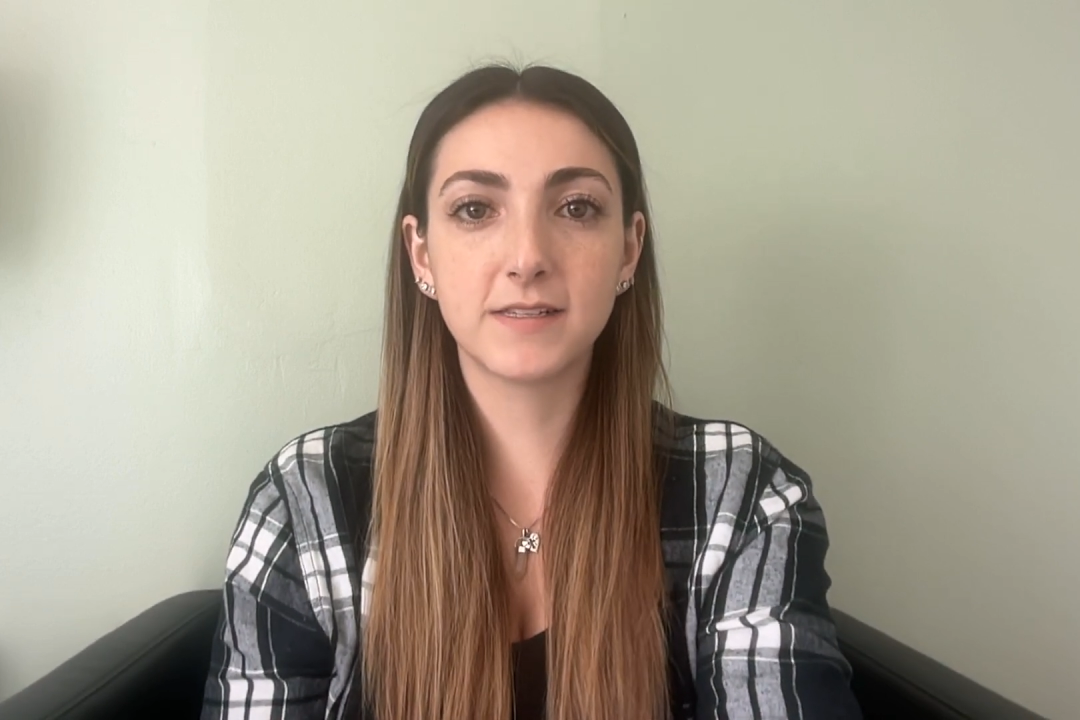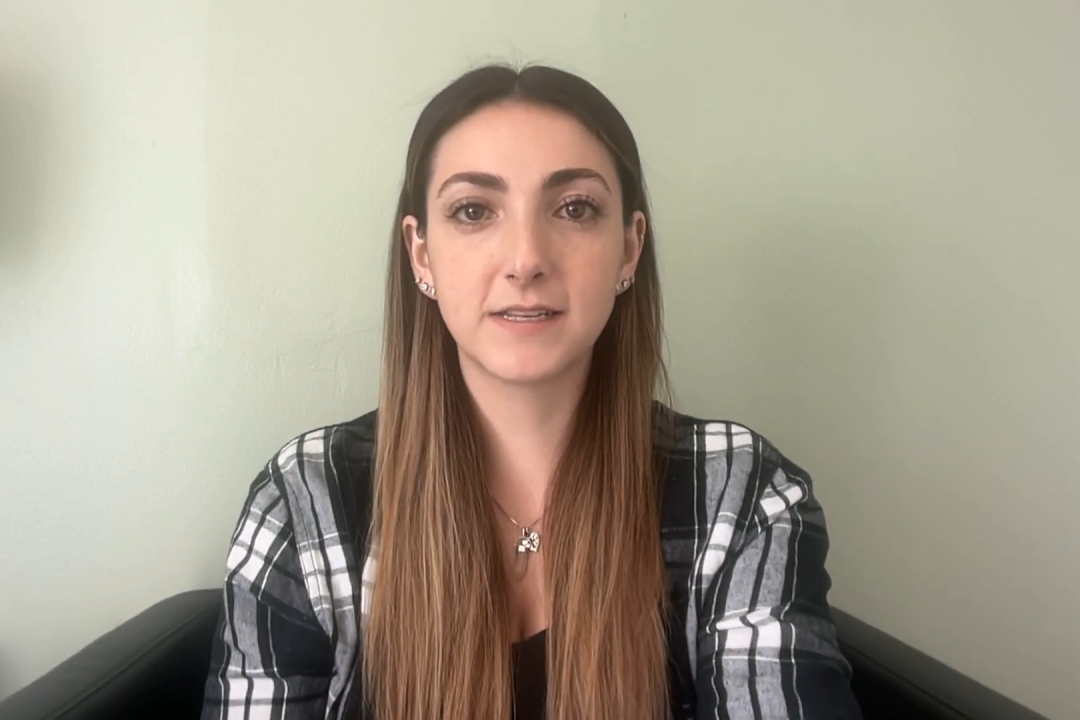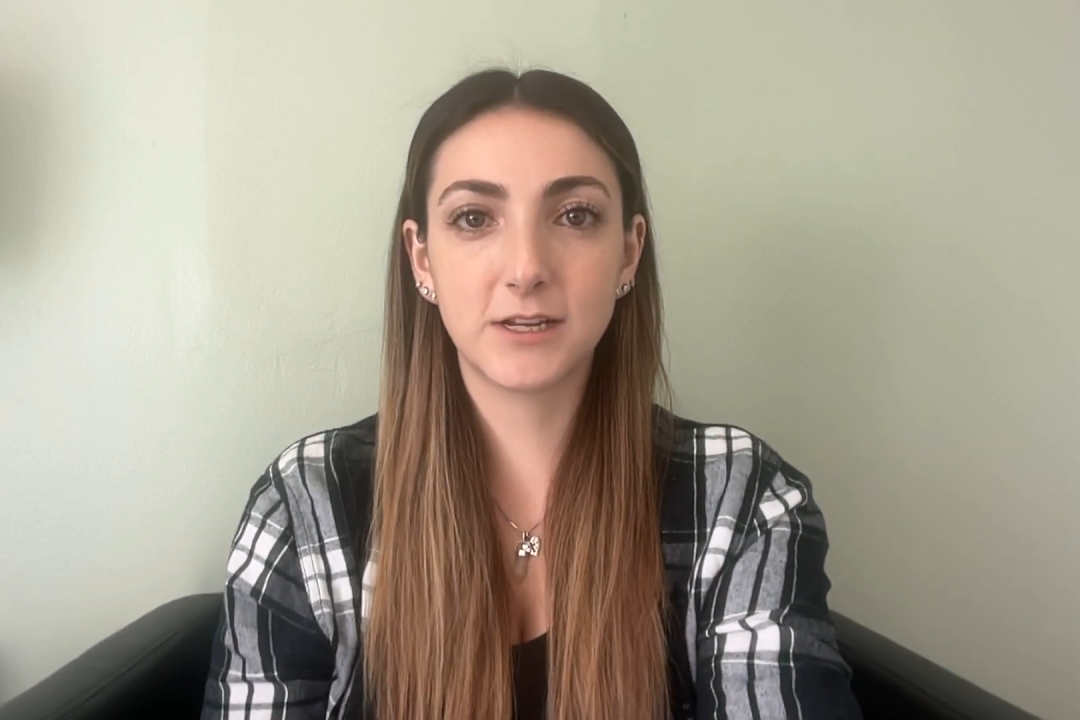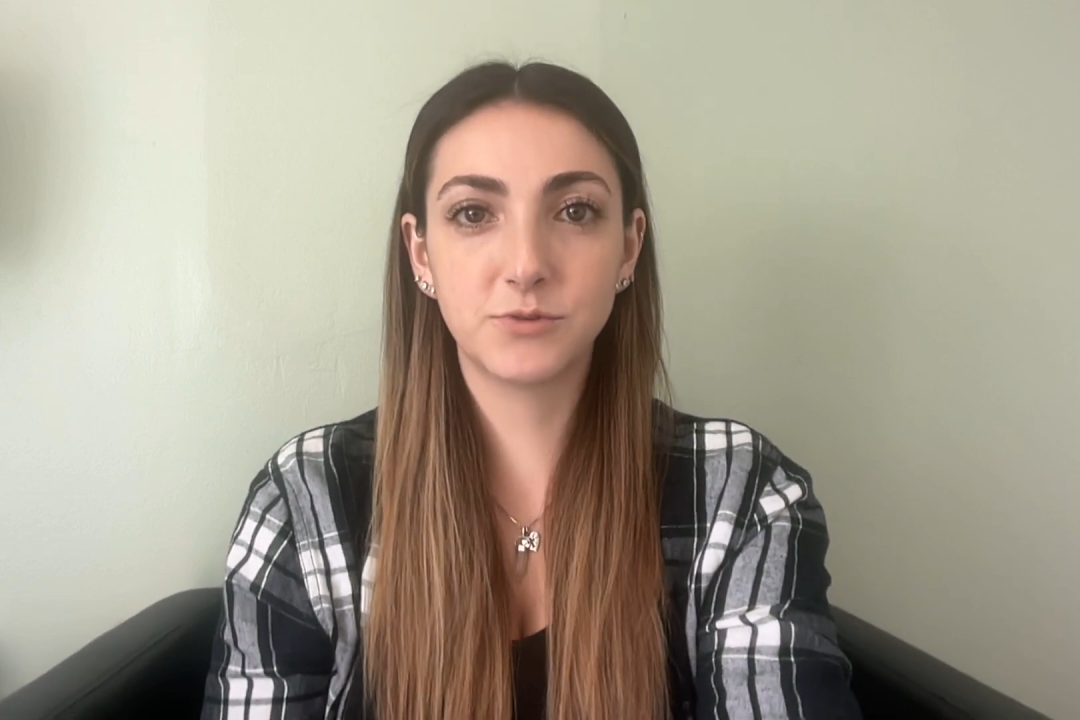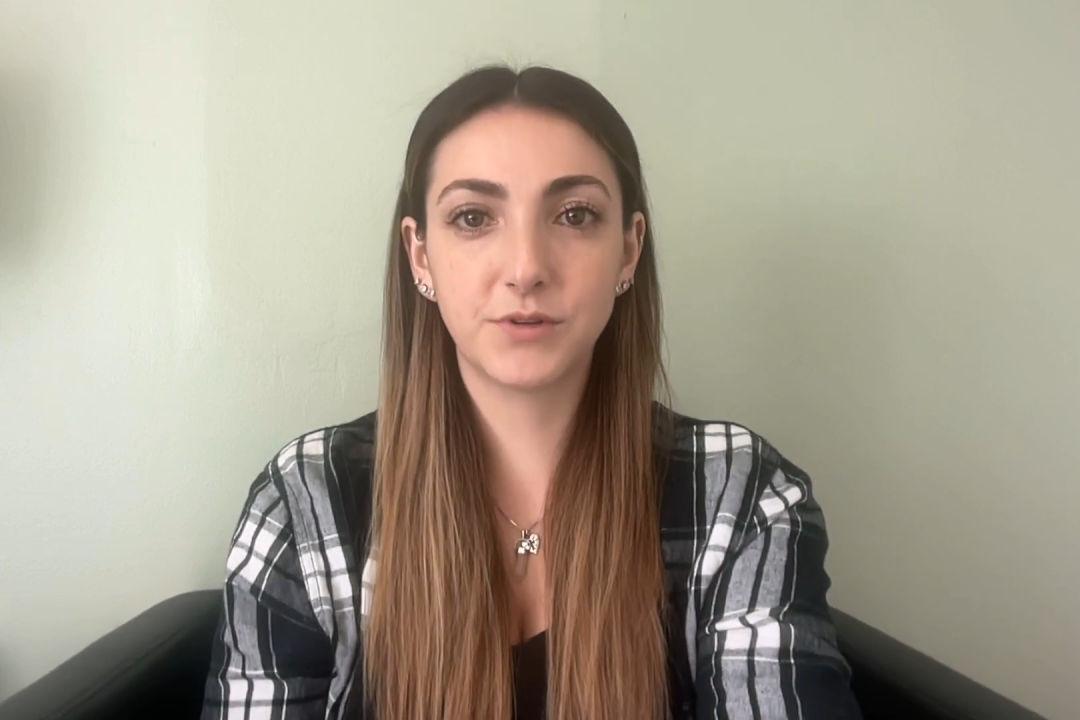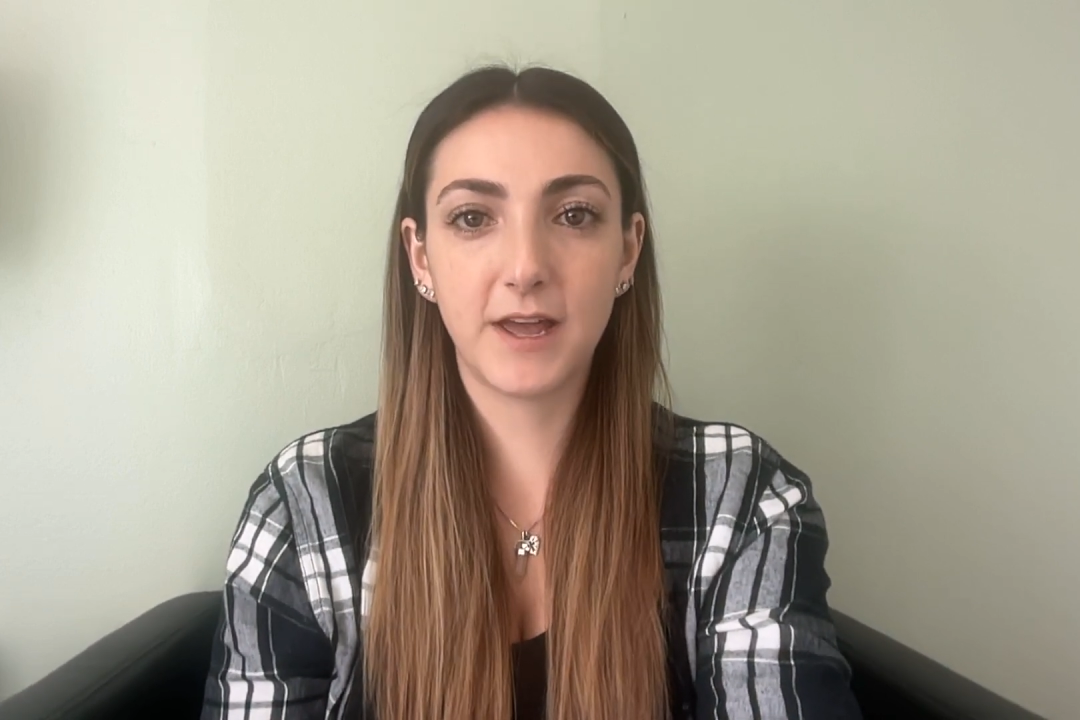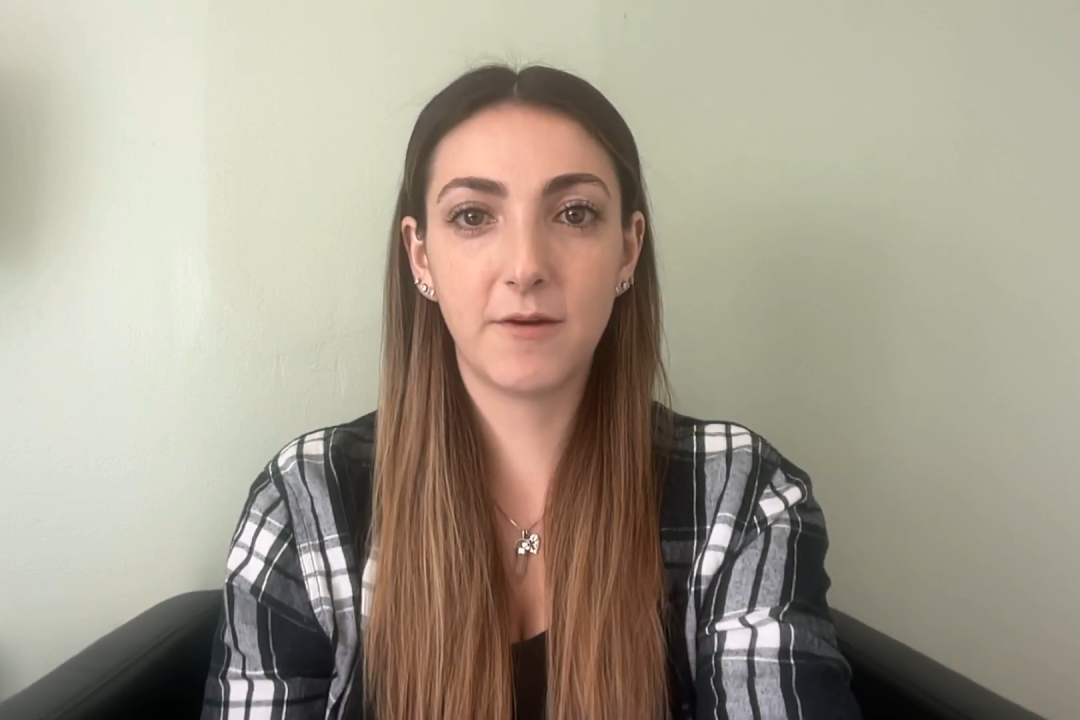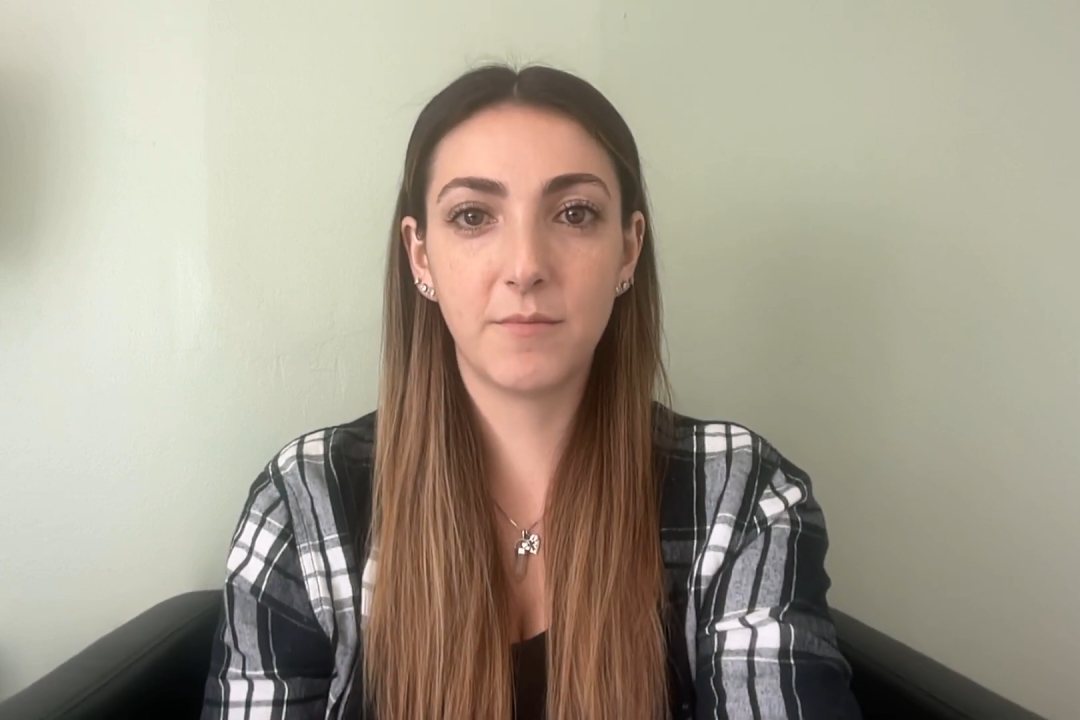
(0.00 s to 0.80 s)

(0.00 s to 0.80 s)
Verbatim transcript: Schedule Now